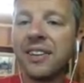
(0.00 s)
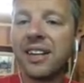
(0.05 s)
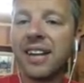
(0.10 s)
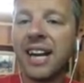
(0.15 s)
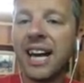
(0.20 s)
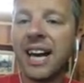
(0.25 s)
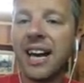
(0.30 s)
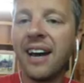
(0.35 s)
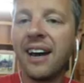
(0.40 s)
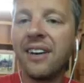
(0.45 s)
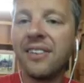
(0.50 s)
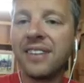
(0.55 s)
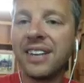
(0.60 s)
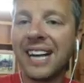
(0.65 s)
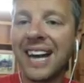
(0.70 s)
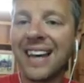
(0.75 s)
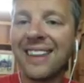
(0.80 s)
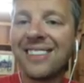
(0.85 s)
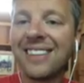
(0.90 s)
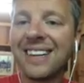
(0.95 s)
that have
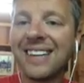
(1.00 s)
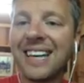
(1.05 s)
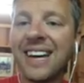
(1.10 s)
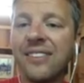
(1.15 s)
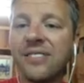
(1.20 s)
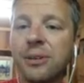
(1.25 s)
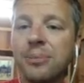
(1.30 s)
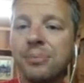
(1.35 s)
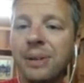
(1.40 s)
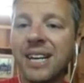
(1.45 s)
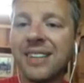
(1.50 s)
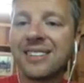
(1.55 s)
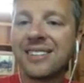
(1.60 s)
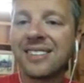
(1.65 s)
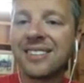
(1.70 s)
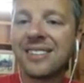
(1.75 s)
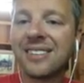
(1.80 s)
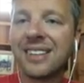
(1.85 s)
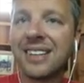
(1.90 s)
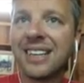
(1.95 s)
that I think have the
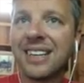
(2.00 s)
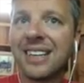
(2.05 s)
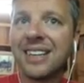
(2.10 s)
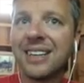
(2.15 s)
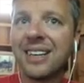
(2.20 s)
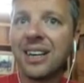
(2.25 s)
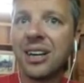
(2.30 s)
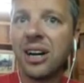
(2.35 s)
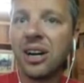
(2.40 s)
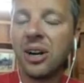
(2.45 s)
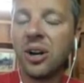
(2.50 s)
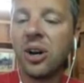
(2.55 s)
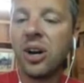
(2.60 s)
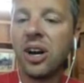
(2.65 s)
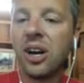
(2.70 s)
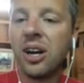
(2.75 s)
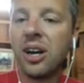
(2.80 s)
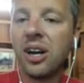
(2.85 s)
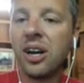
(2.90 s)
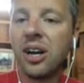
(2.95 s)
best
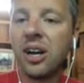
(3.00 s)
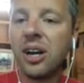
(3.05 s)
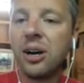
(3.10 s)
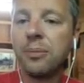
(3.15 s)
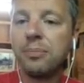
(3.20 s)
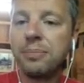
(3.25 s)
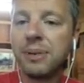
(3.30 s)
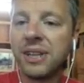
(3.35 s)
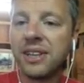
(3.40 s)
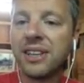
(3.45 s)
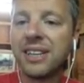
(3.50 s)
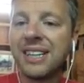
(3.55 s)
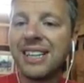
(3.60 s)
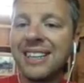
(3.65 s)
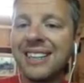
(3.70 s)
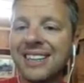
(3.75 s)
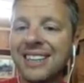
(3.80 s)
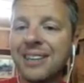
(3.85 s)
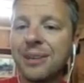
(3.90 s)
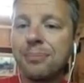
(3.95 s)

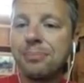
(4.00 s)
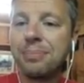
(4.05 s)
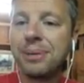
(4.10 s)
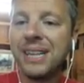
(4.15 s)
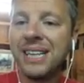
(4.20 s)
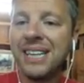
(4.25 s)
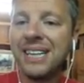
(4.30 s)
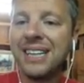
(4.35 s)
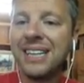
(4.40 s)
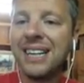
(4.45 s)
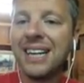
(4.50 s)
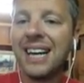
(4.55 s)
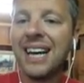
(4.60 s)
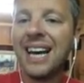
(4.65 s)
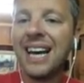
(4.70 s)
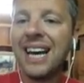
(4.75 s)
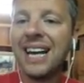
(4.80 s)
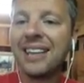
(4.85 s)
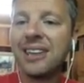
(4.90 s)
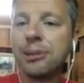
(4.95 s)
ability to compete
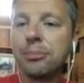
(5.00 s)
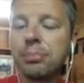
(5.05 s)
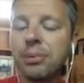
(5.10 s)
and the